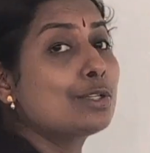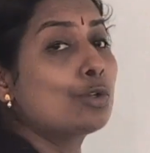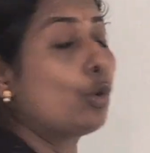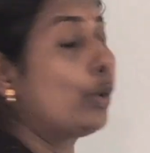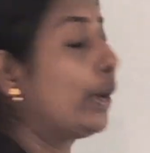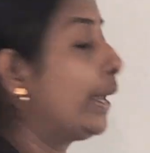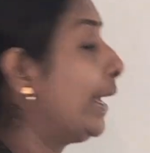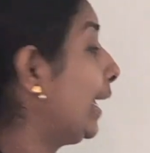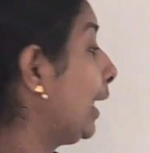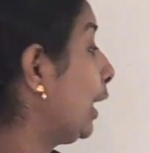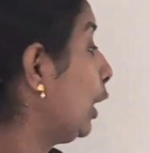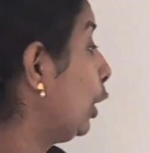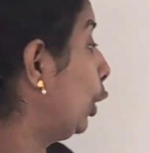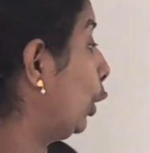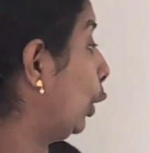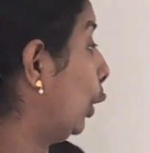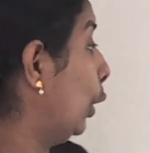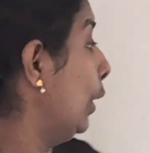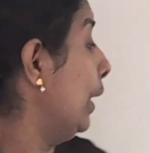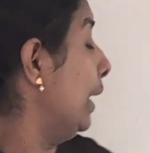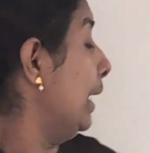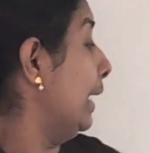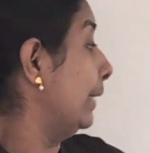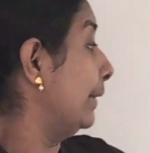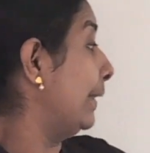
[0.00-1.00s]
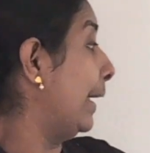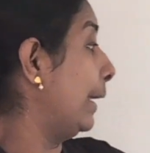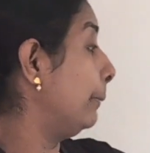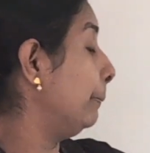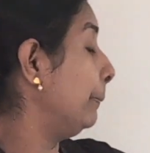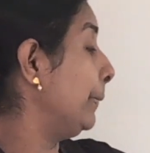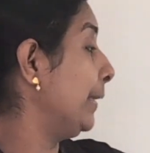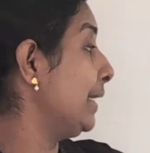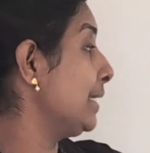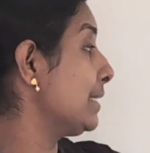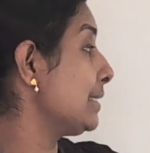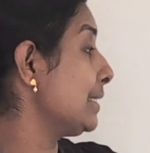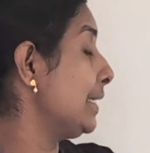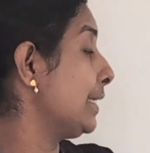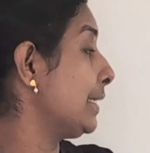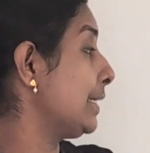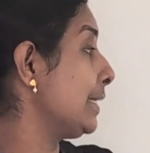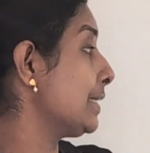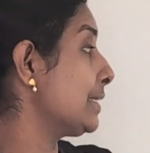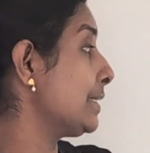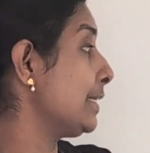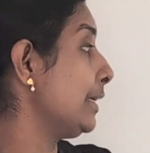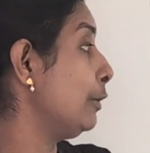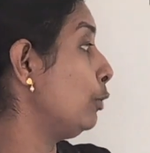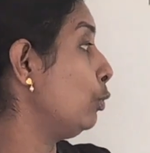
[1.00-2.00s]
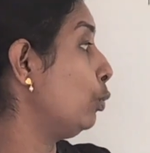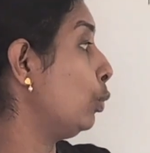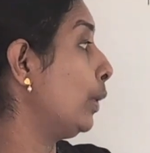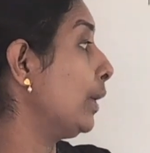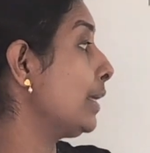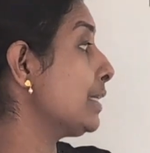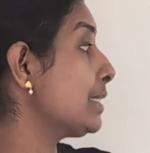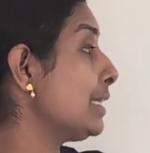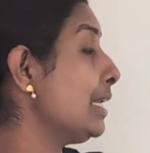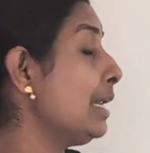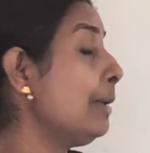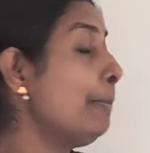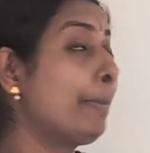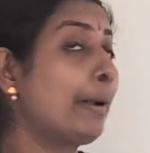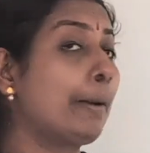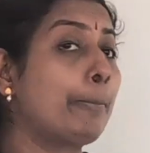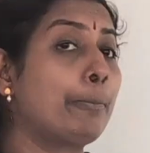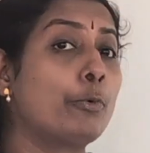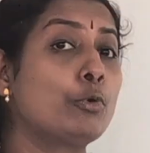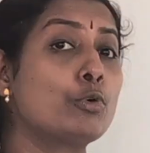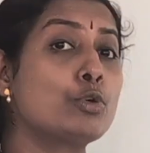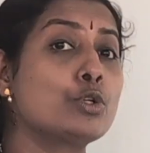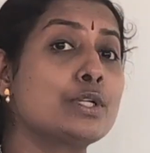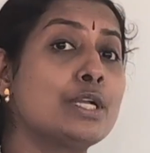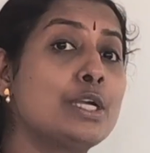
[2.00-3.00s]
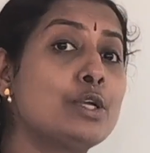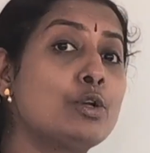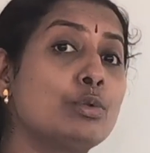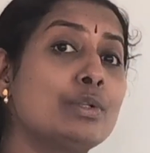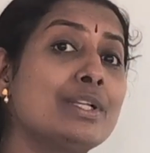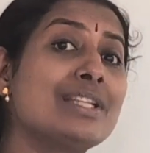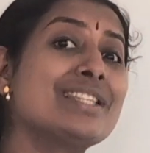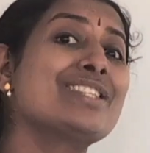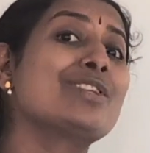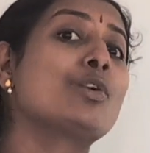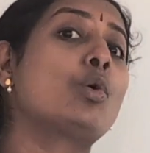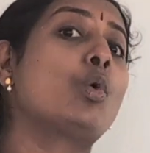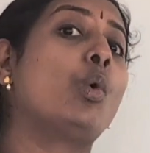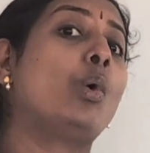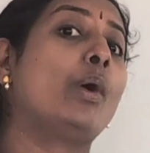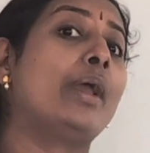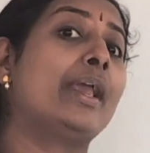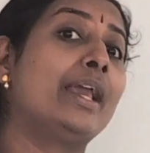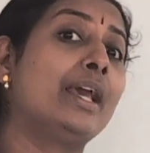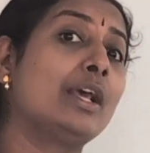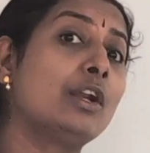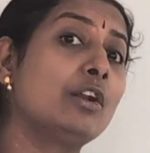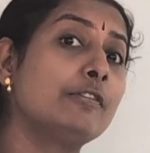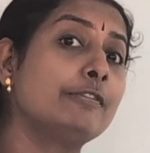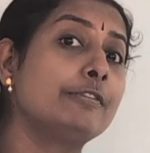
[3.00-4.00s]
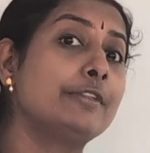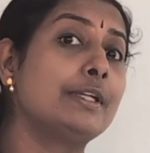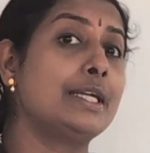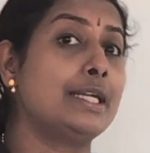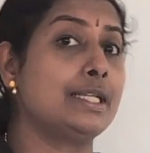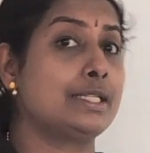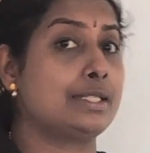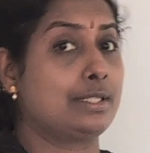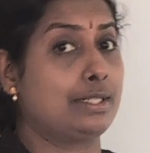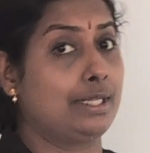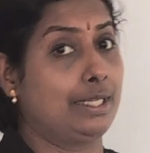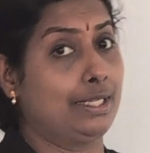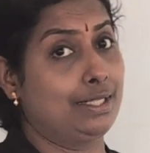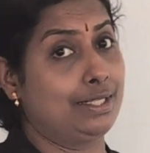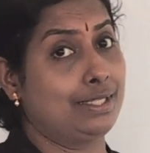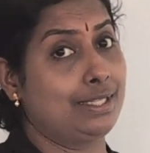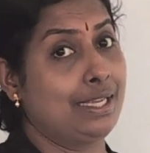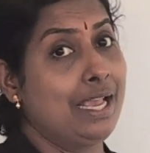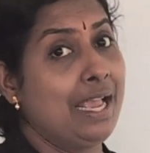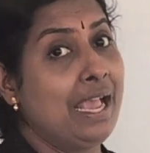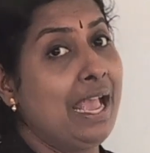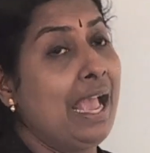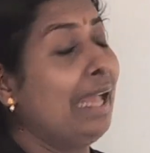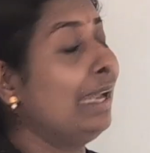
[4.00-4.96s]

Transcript: square law. That means it is inversely proportional to the square of the distance.